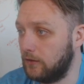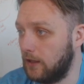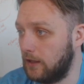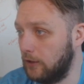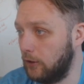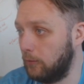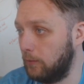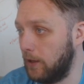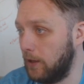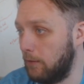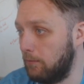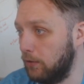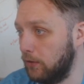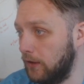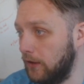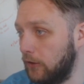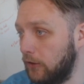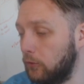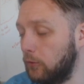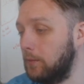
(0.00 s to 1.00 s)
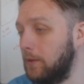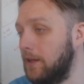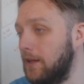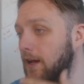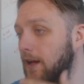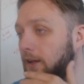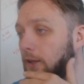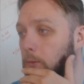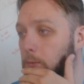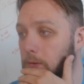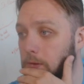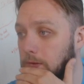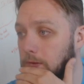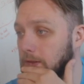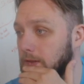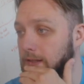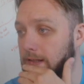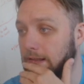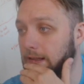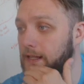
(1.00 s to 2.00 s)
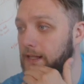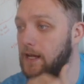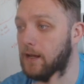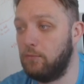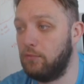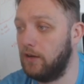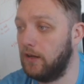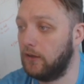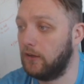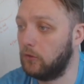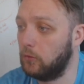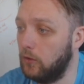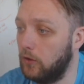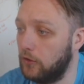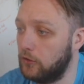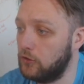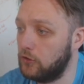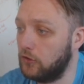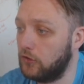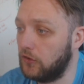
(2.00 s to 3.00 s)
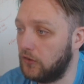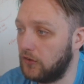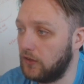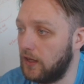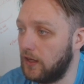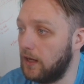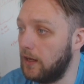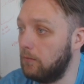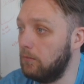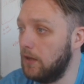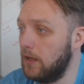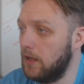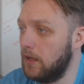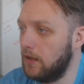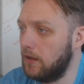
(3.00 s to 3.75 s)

A little bit of bullets would be nice, but line breaks work just the same.